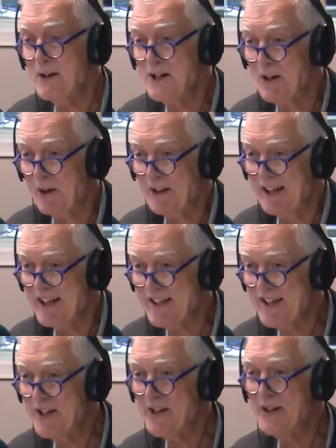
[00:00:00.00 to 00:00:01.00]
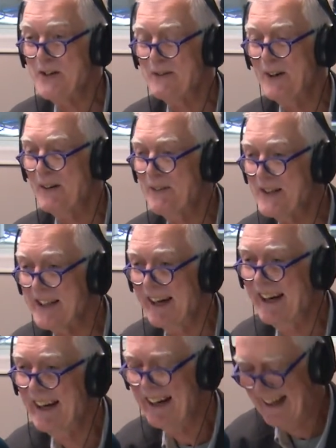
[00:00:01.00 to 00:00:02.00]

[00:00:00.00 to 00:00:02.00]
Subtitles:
you a short list to choose from. So.